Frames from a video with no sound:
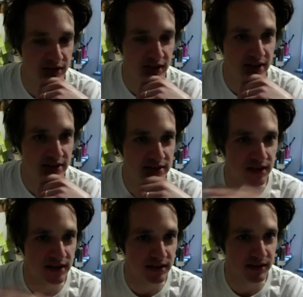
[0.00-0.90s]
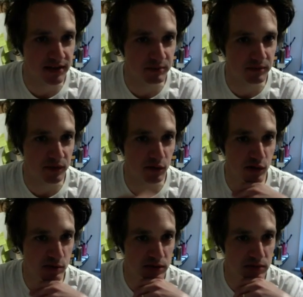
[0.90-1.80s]
So he's in the
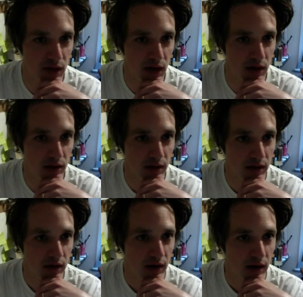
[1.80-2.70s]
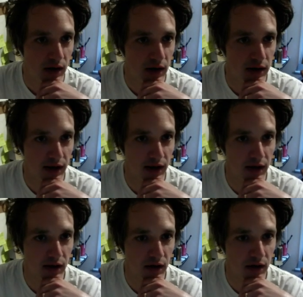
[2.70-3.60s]
group as well. And
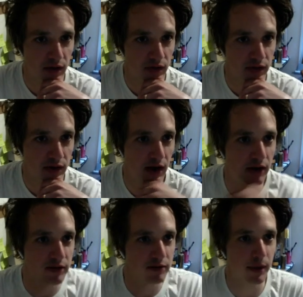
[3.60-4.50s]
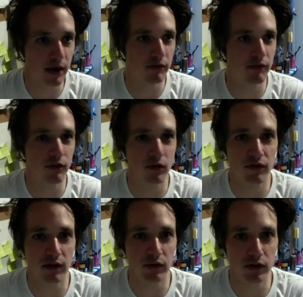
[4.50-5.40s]
then there's about 4
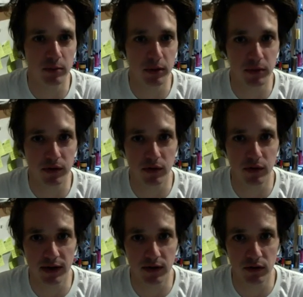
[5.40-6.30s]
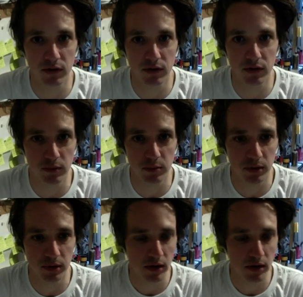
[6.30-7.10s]
or 5 other people who are in the group